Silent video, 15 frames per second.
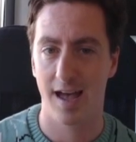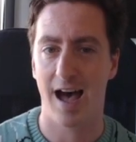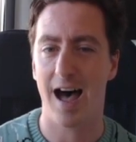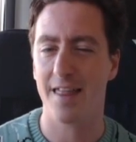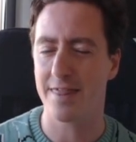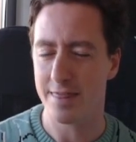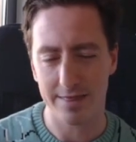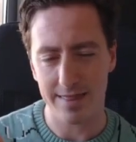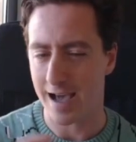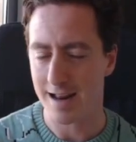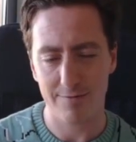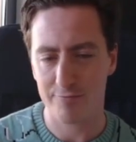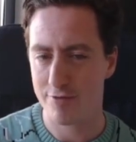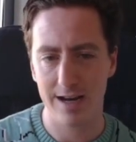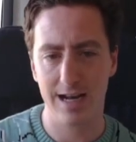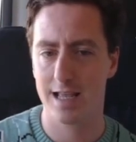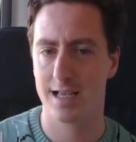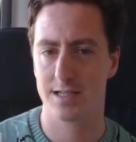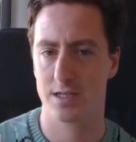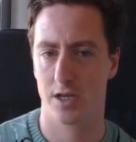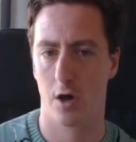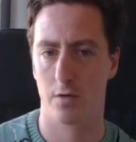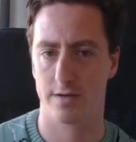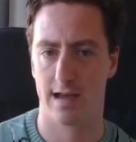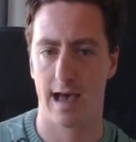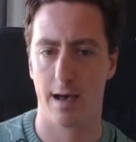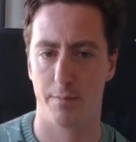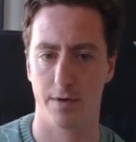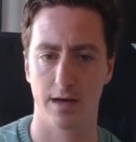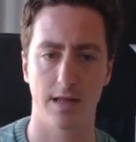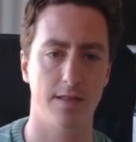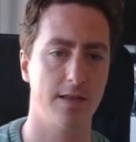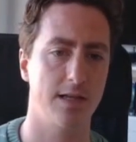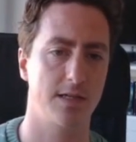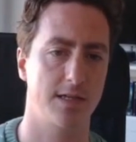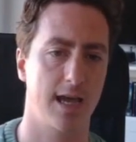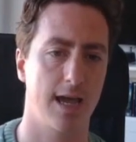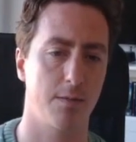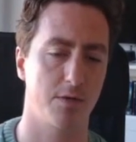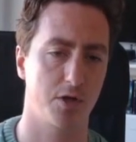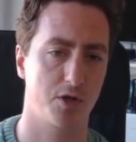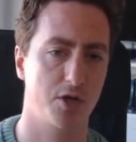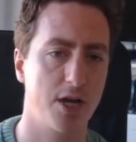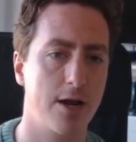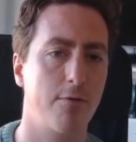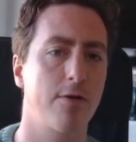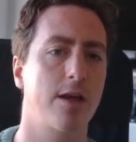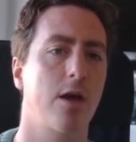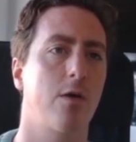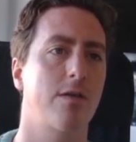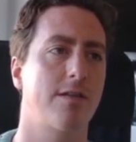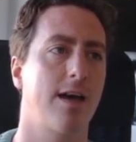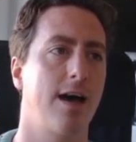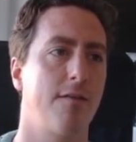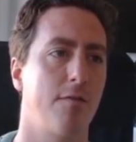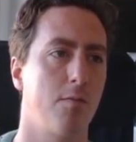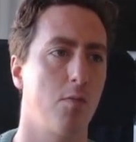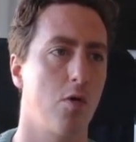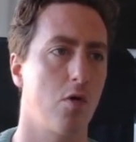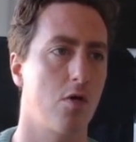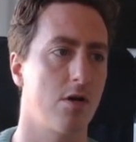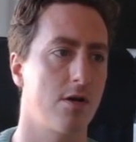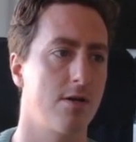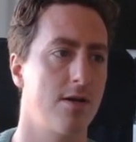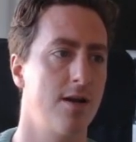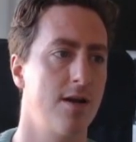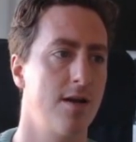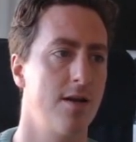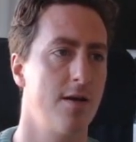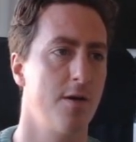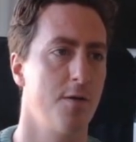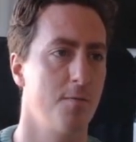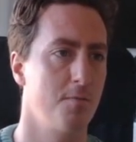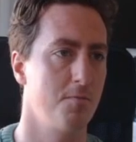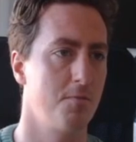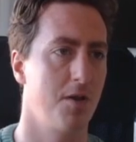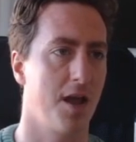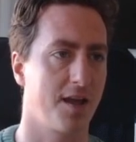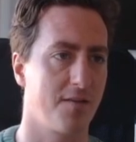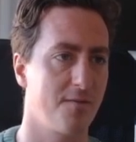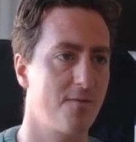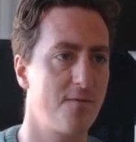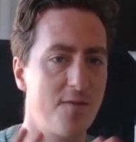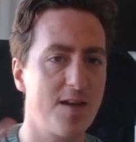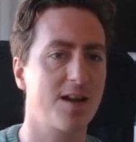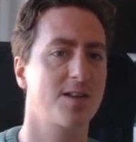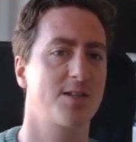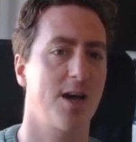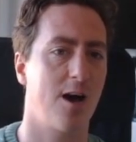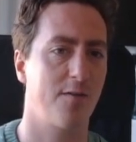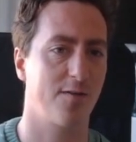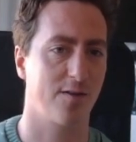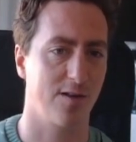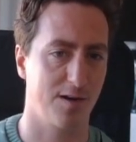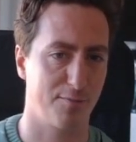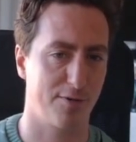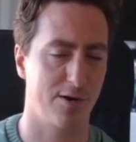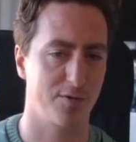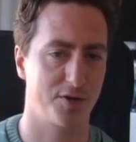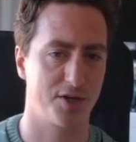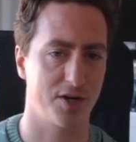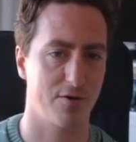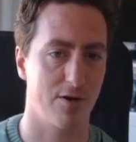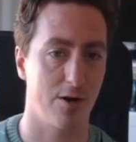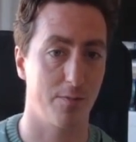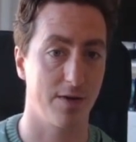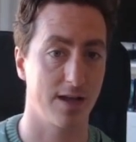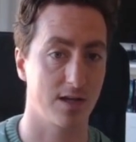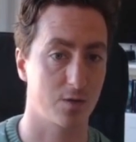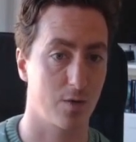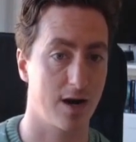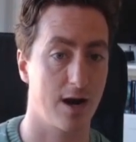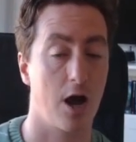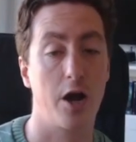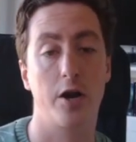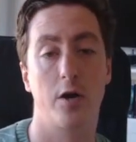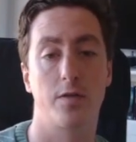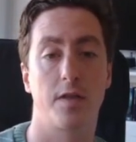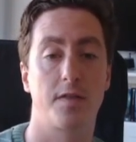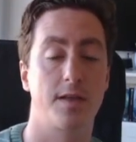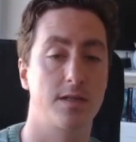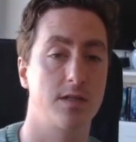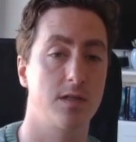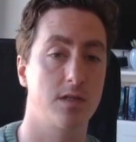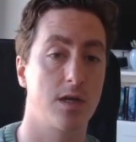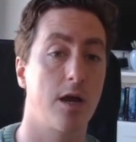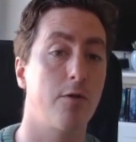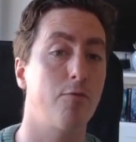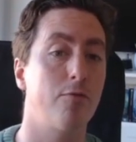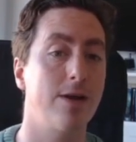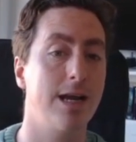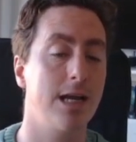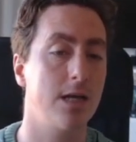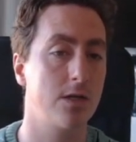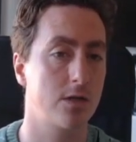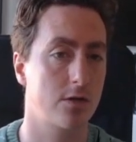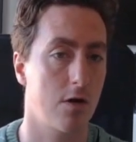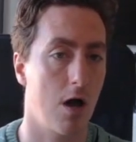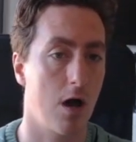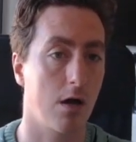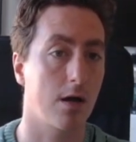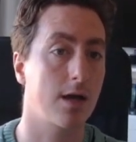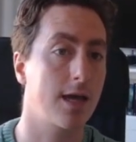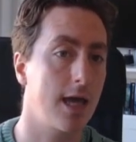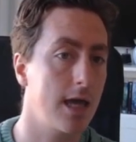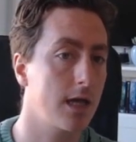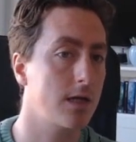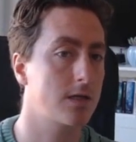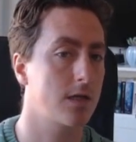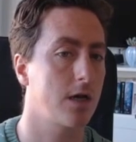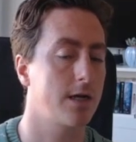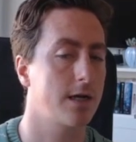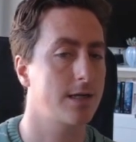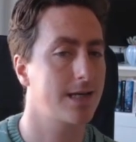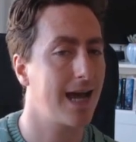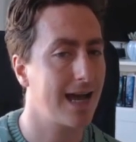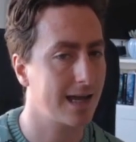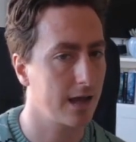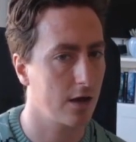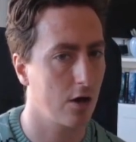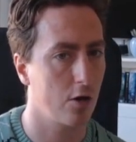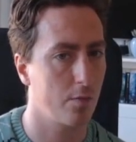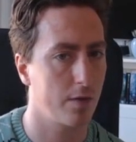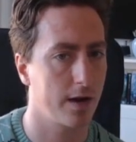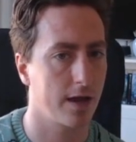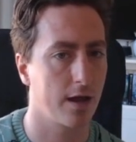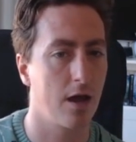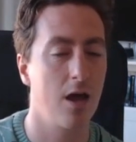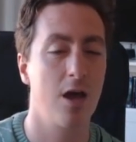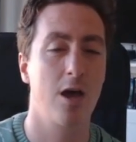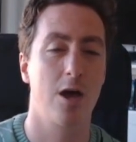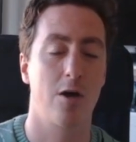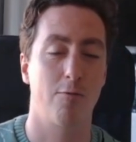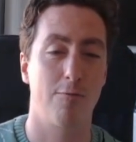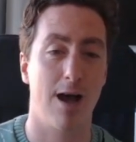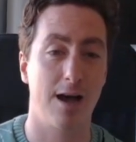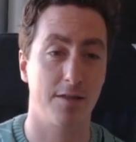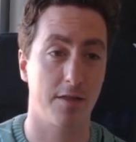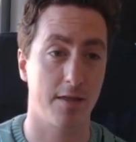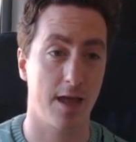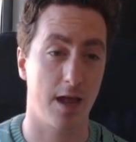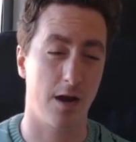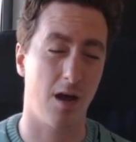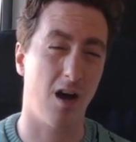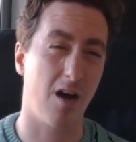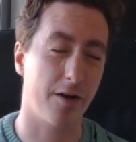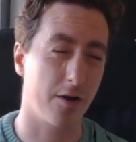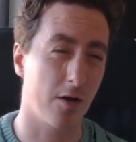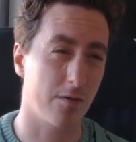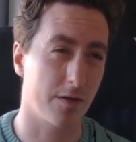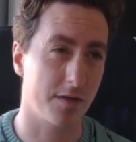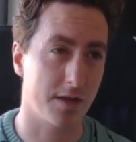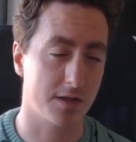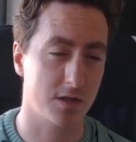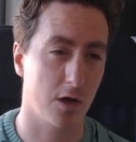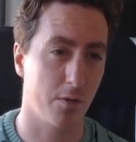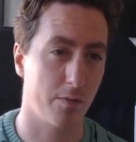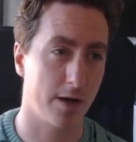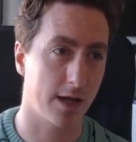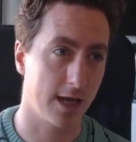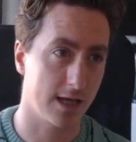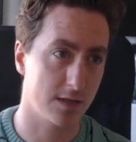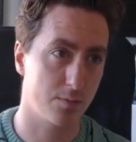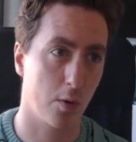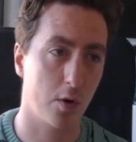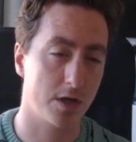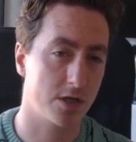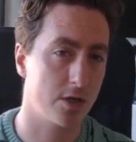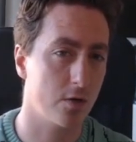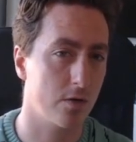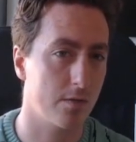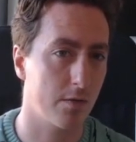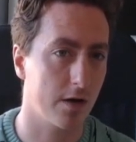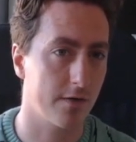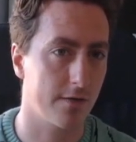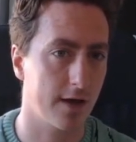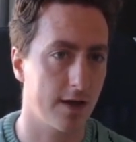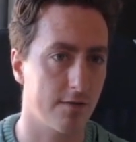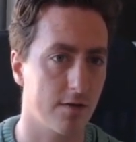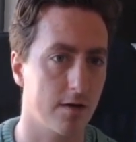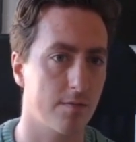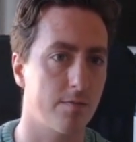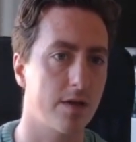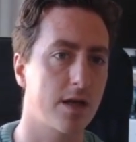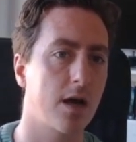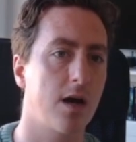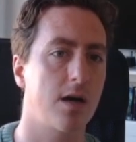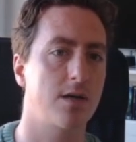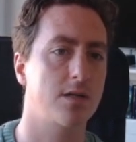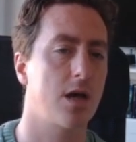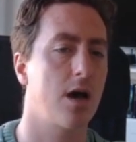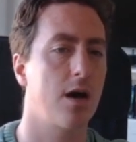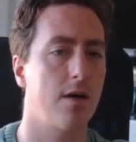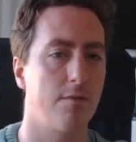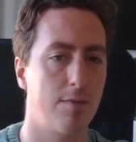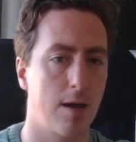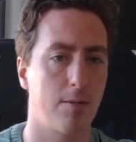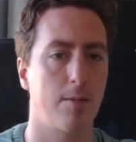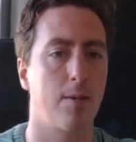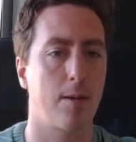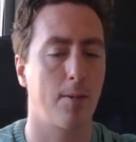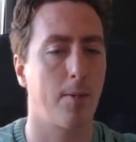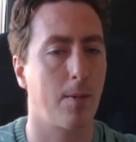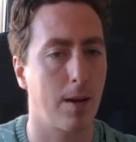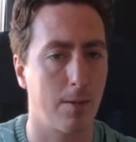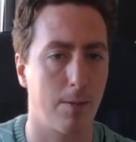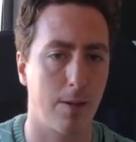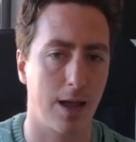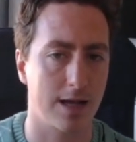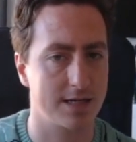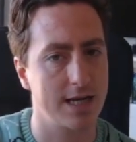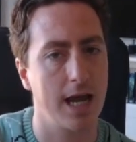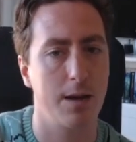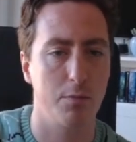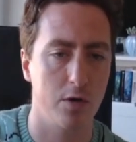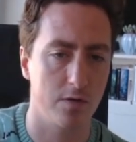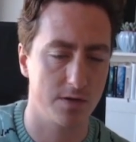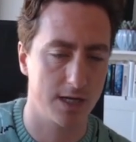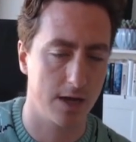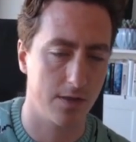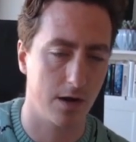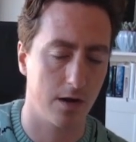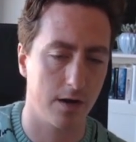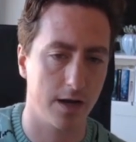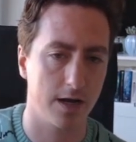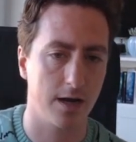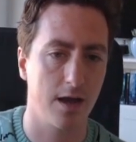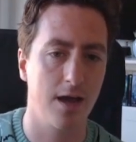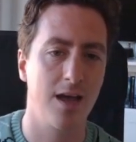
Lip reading: And that really isn't going to happen in these games. You're generally going to have a more like philosophical approach to your openings, where I know that this is a really strong king side attacking opening, rather than I know that this opening is 0.2 in my favor because of blah blah blah blah blah blah, blah 10 moves down the line.